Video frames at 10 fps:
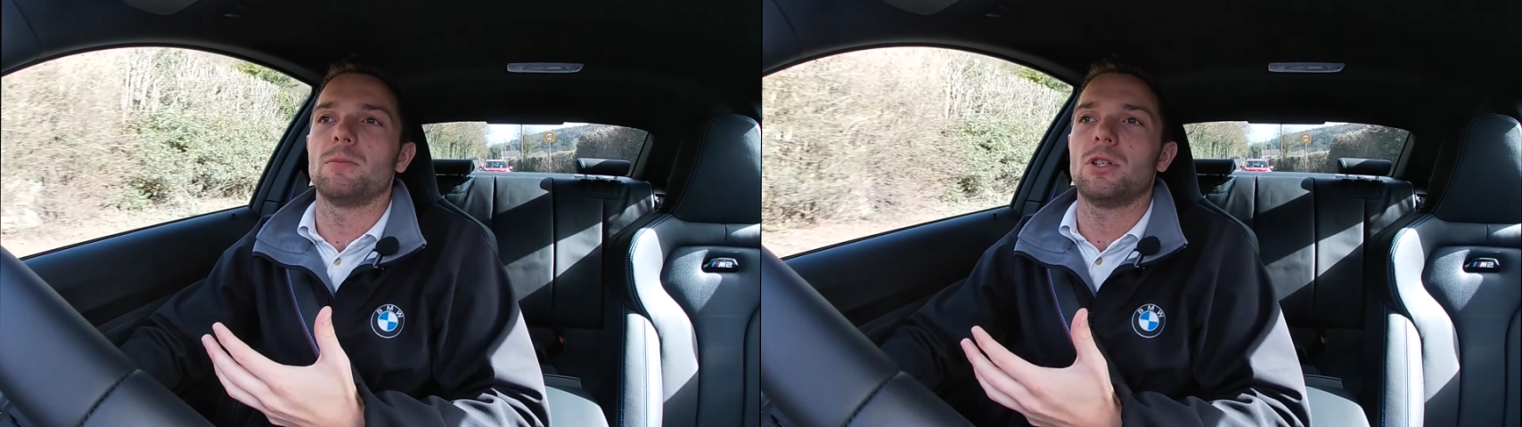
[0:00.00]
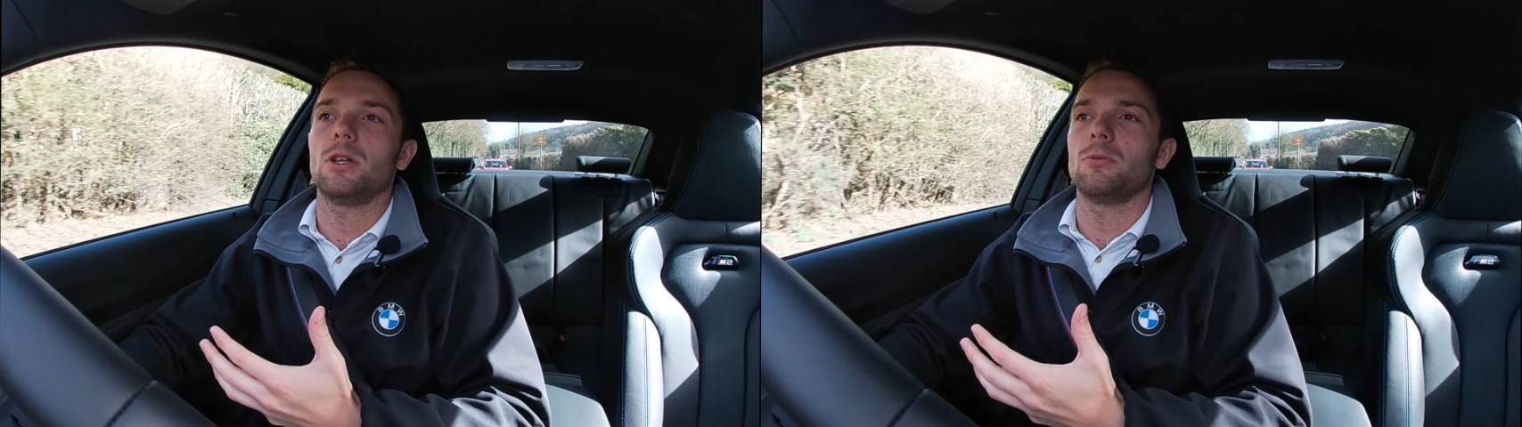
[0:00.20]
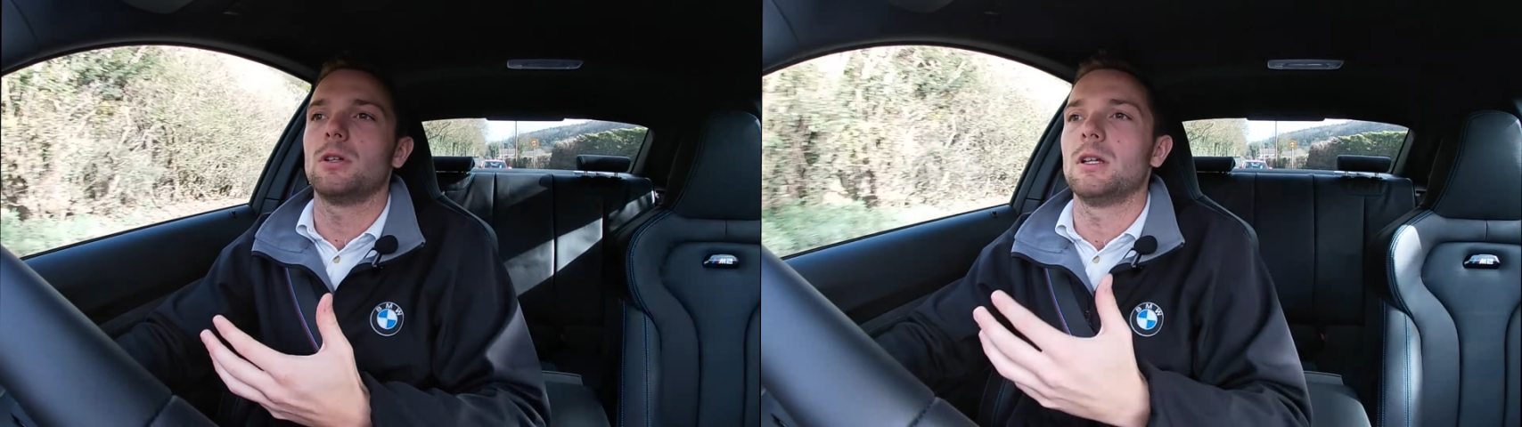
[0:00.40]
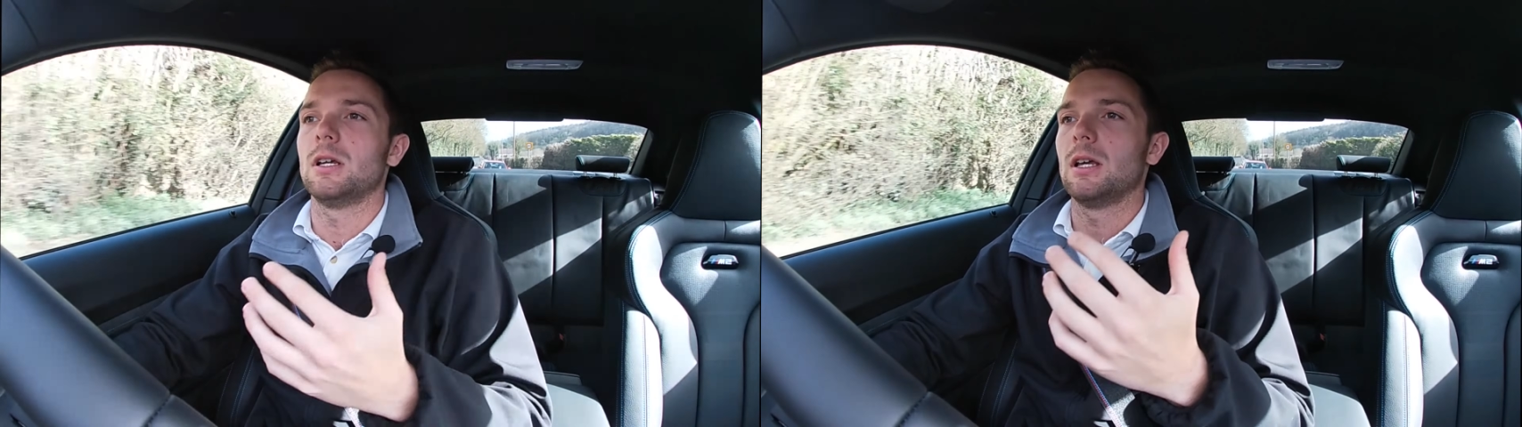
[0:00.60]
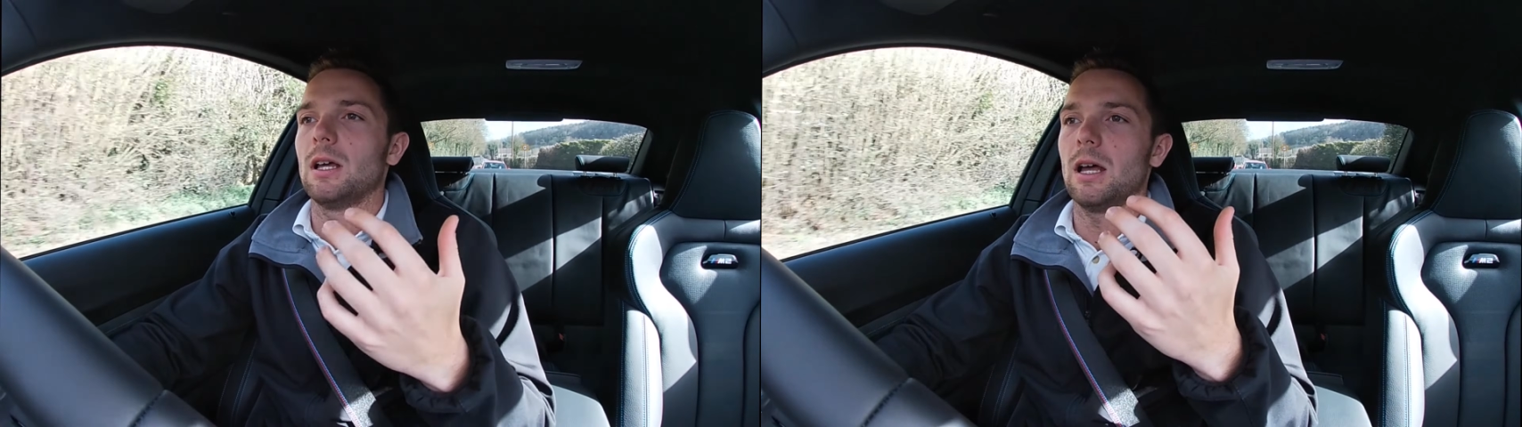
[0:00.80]
M2.
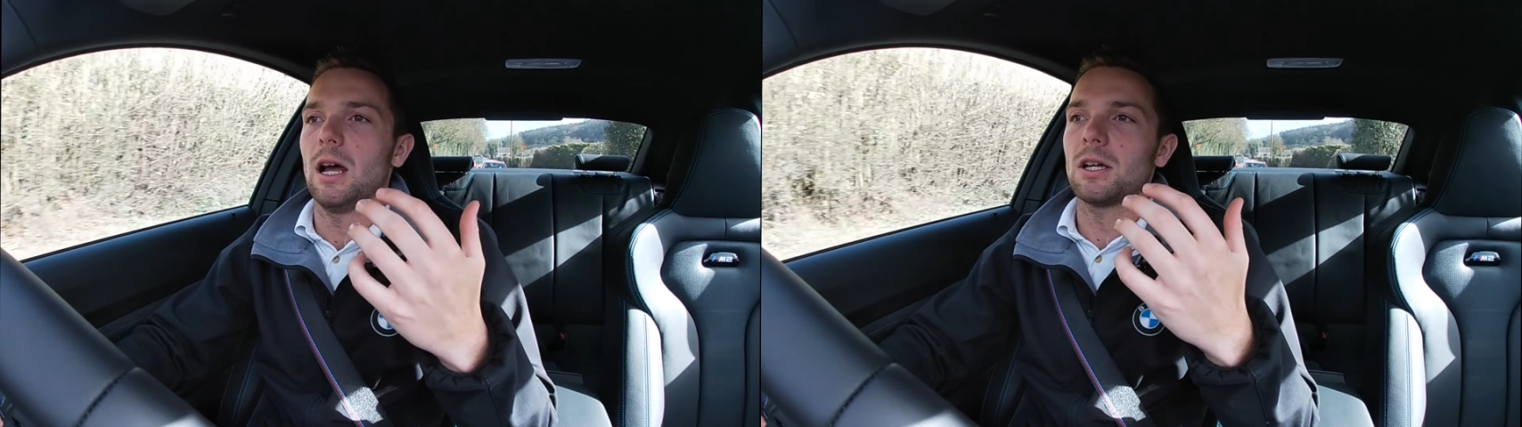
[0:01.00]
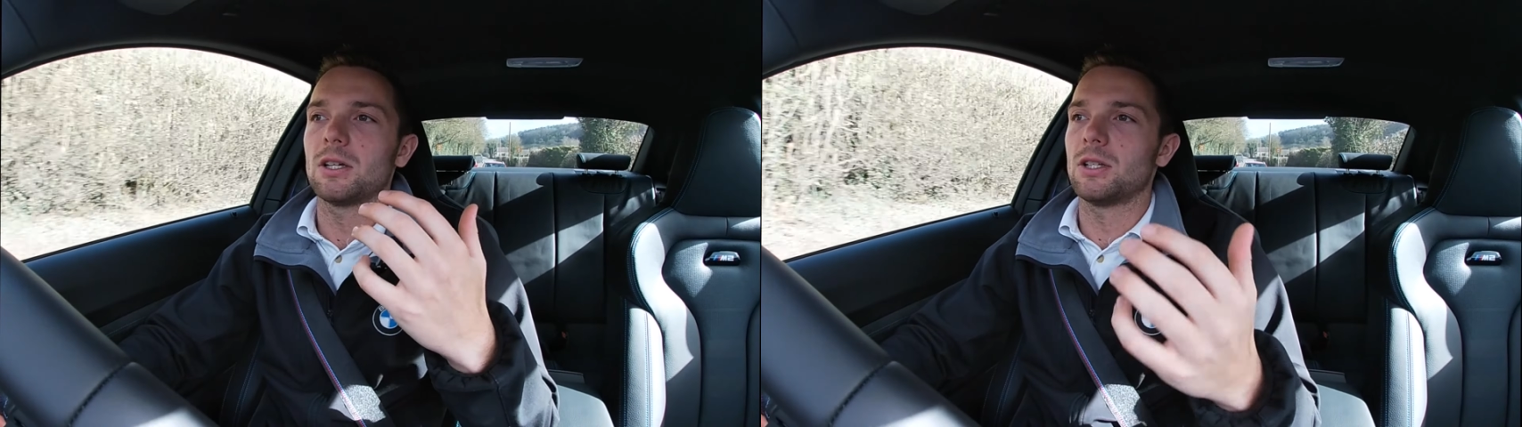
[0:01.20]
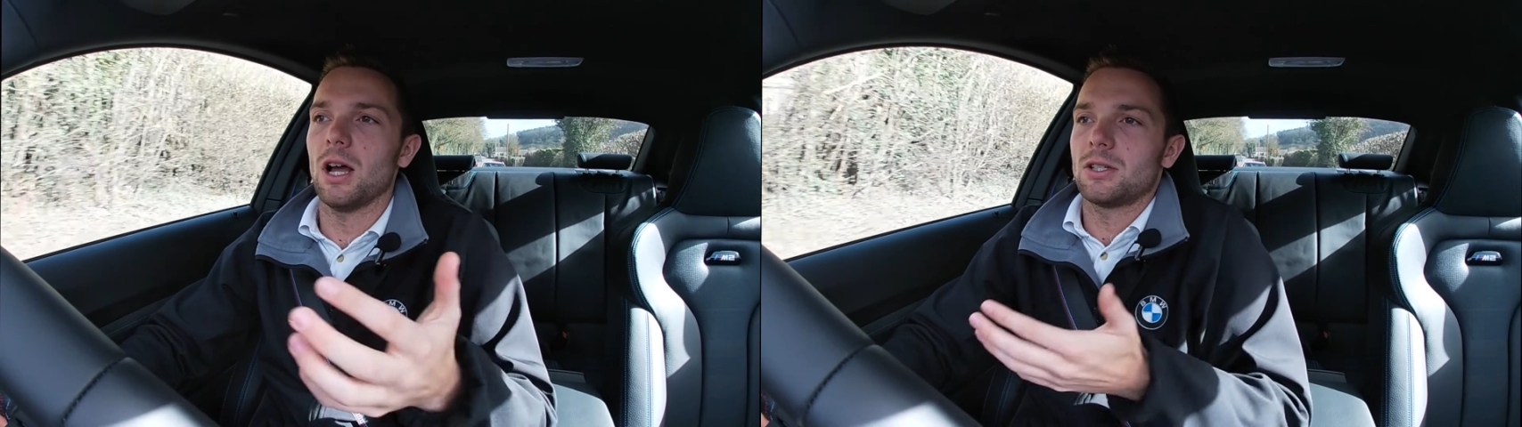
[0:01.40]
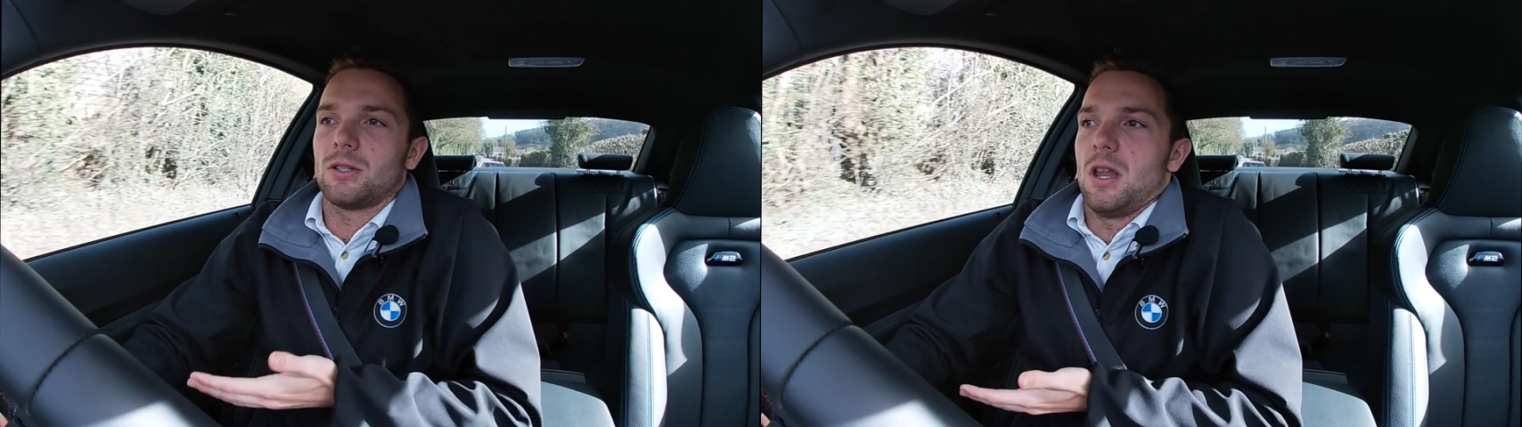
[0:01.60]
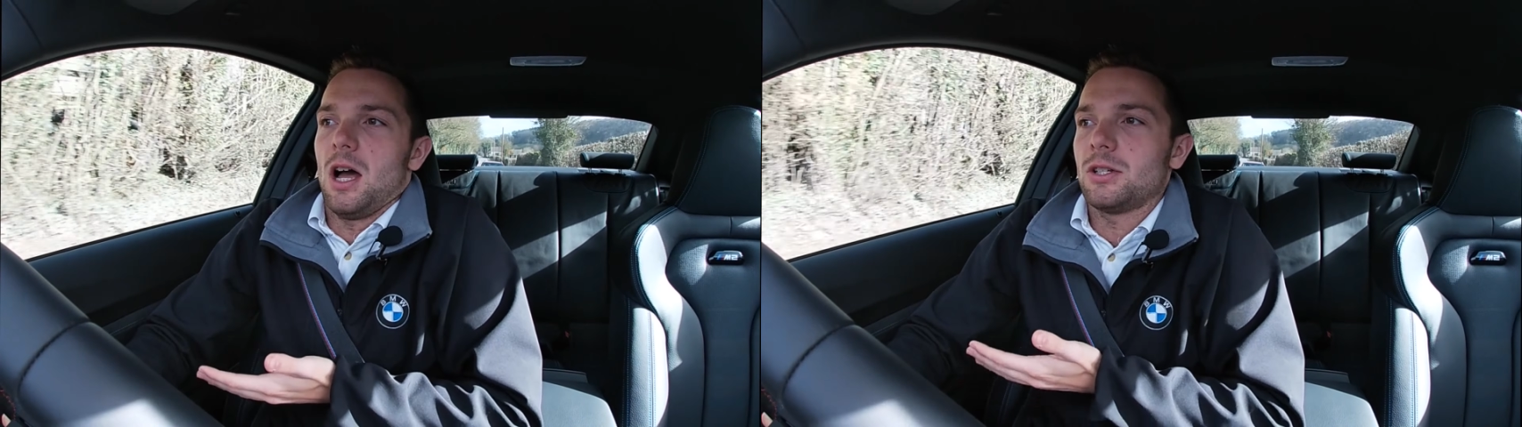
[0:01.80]

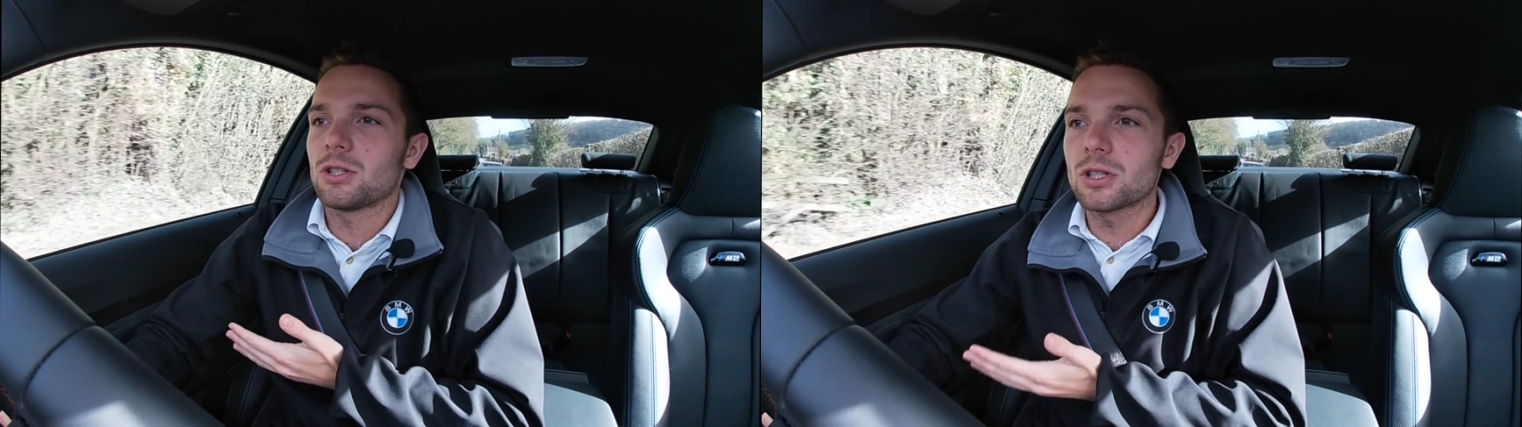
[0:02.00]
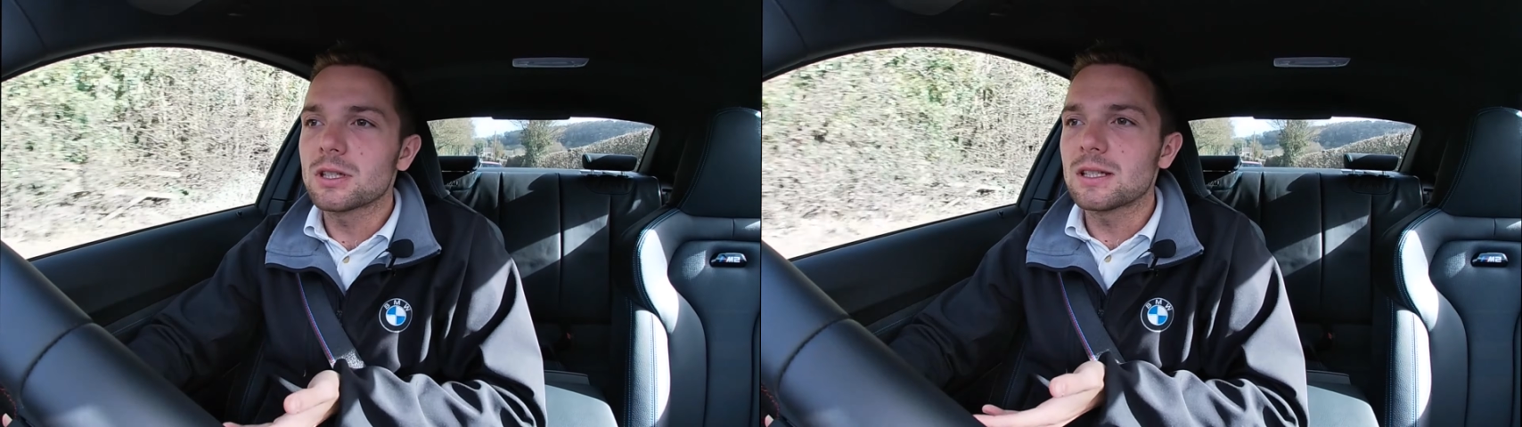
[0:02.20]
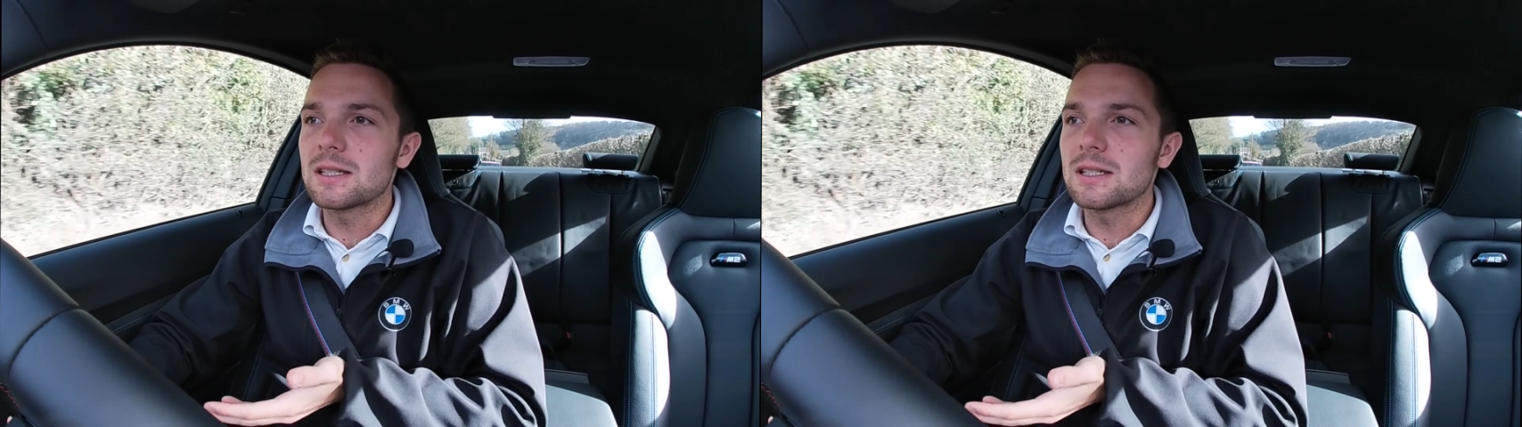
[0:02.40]
I just